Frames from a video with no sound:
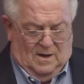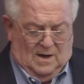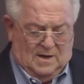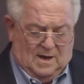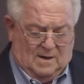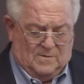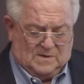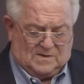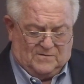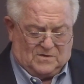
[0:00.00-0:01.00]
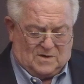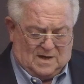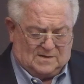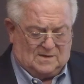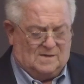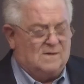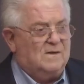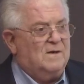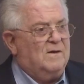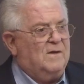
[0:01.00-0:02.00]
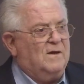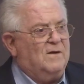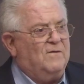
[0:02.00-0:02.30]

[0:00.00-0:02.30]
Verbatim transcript: and elements of trust that